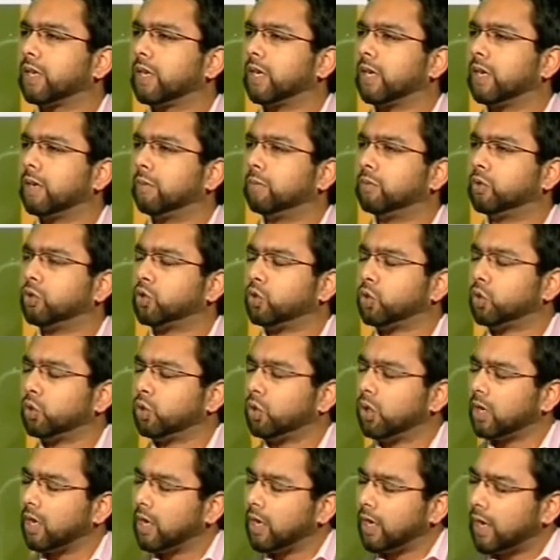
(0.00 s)
um,
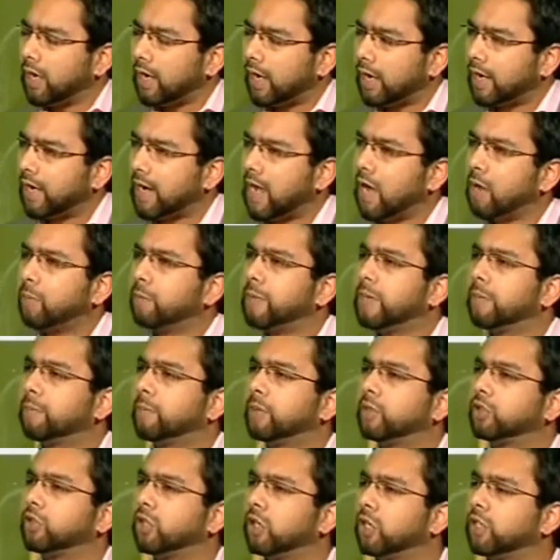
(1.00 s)
to allow
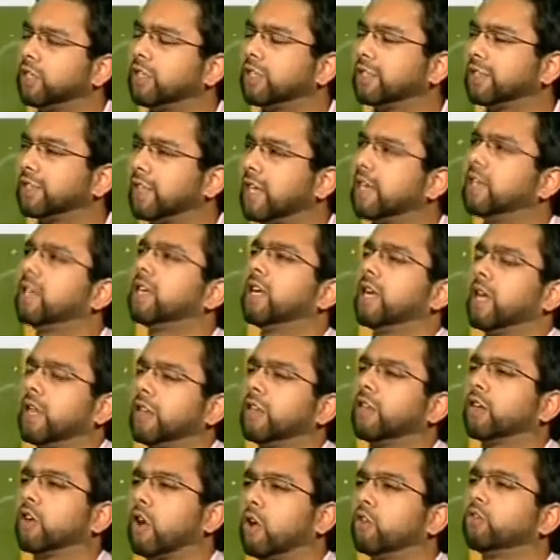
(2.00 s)
people to understand
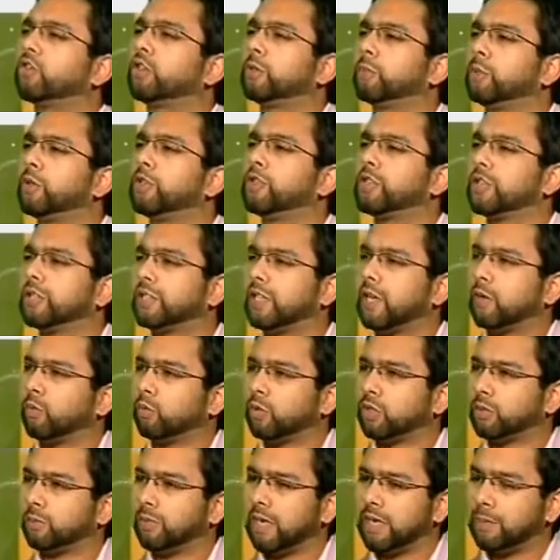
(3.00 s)
the contribution that
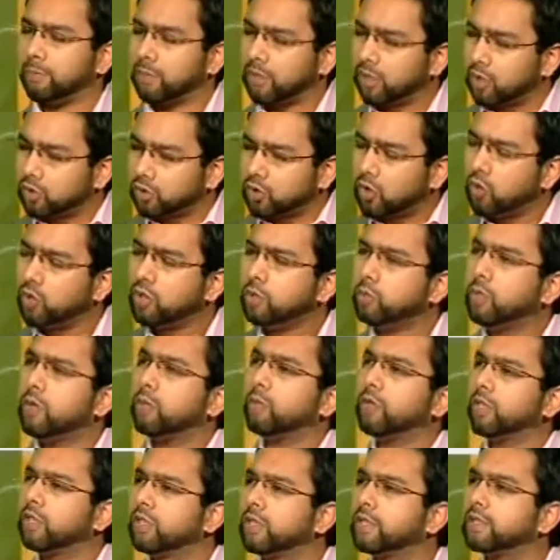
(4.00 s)
was made because only
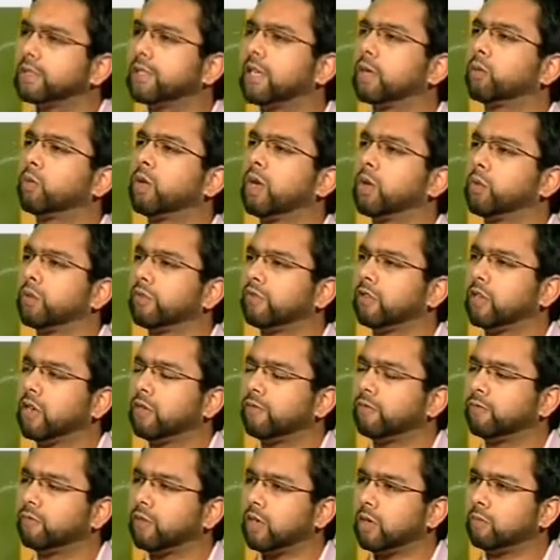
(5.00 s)
when we understand where we've
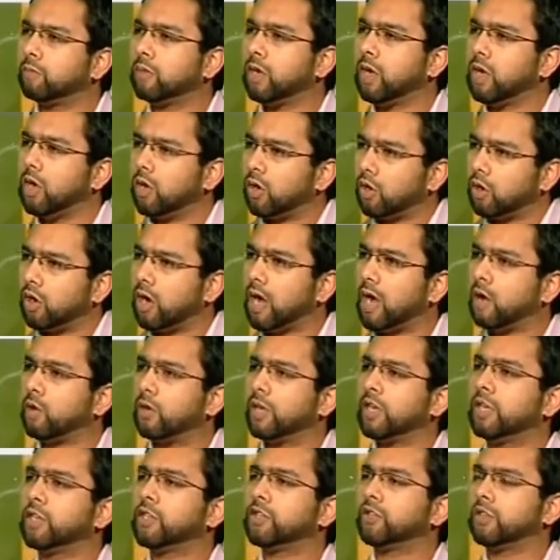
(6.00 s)
come from or
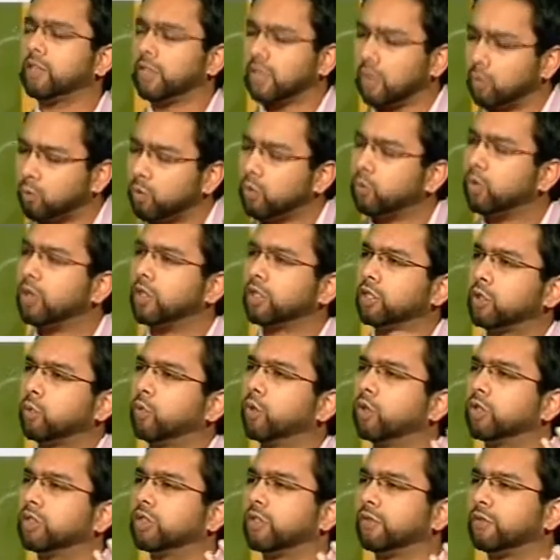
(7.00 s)
our history can we work
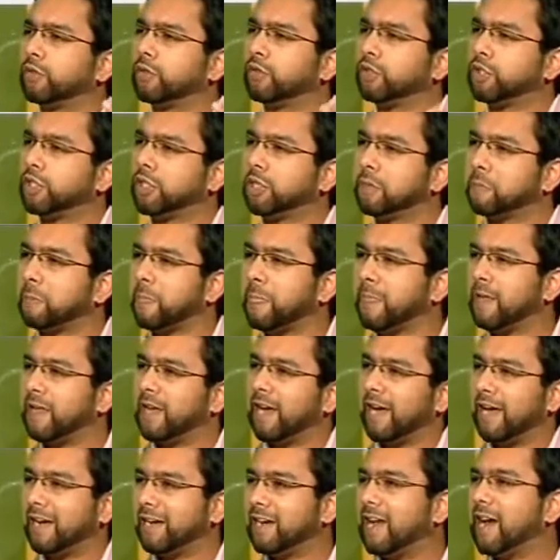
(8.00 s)
towards the future
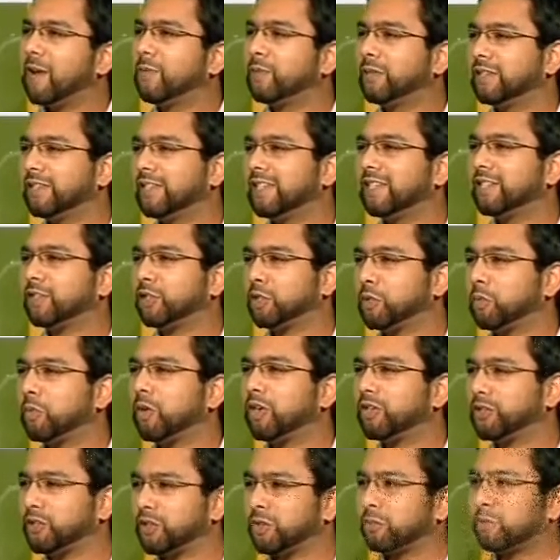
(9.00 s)
and now in these
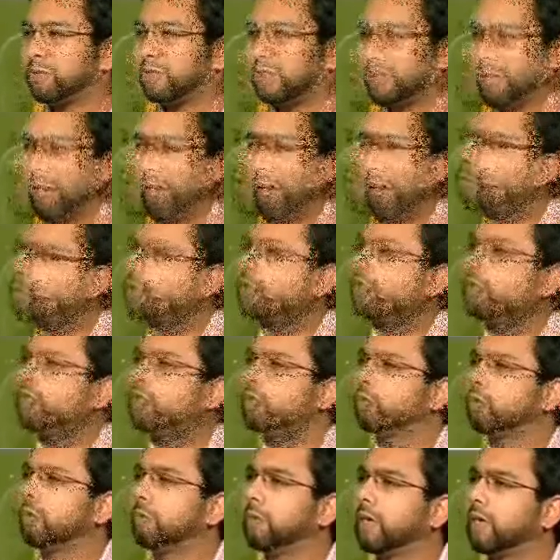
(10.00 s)
somewhat troubled what
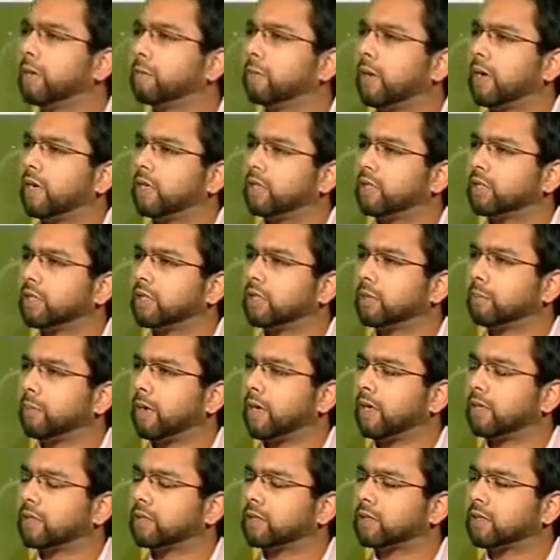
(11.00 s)
contributions were made by yes. us in the
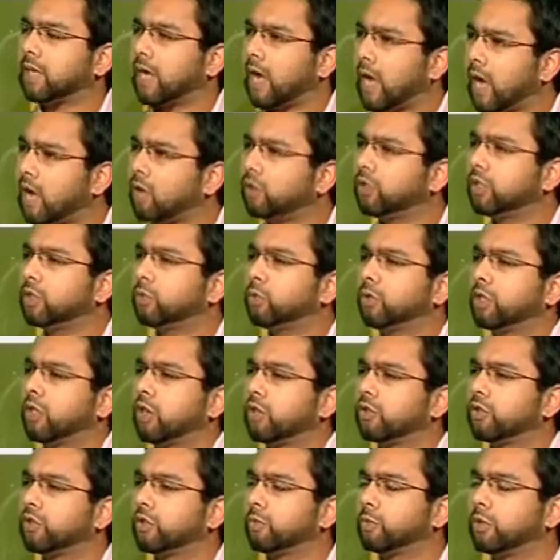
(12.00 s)
past how did we
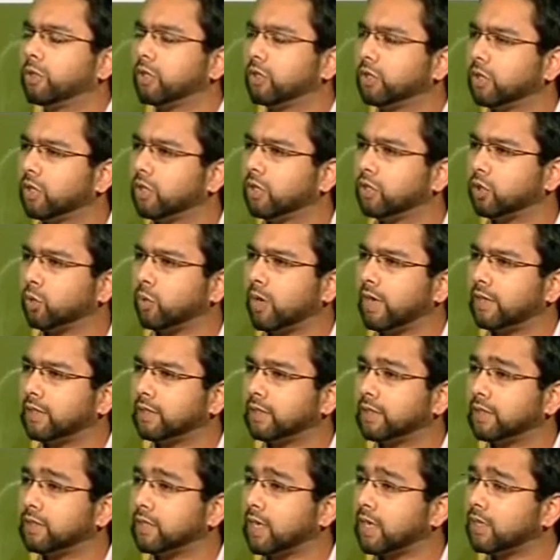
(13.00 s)
contribute to
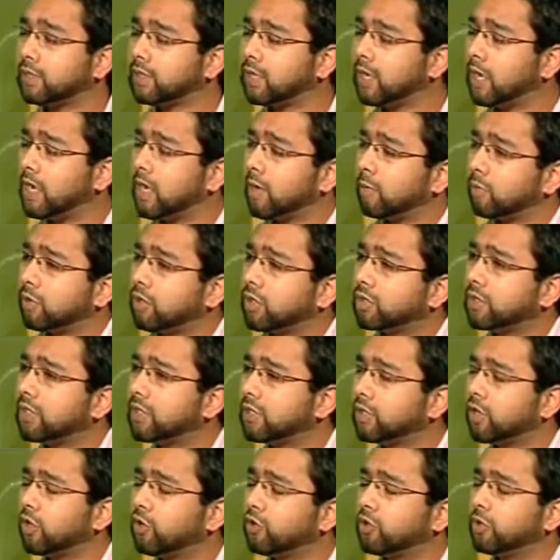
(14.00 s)
wider society because
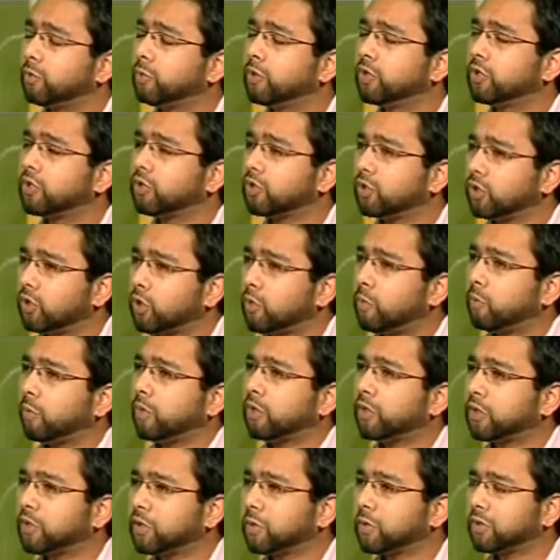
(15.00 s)
this contributes to com
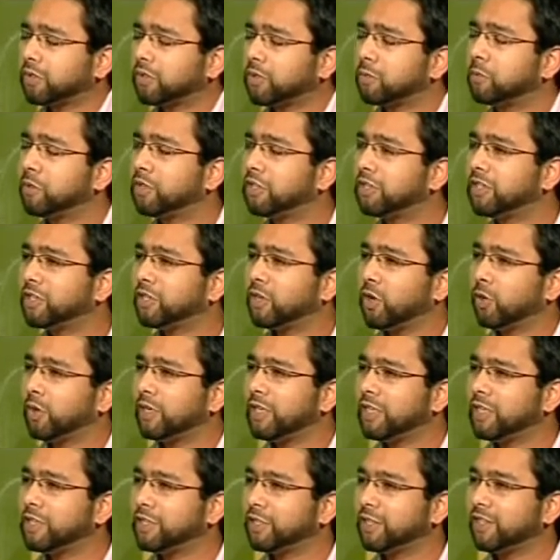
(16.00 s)
community
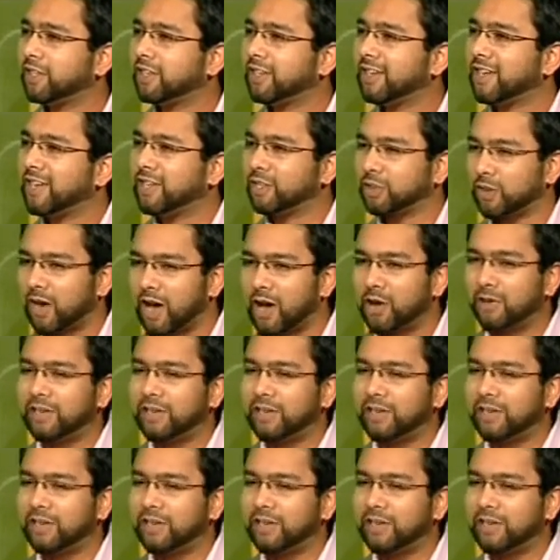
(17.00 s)
cohesion. So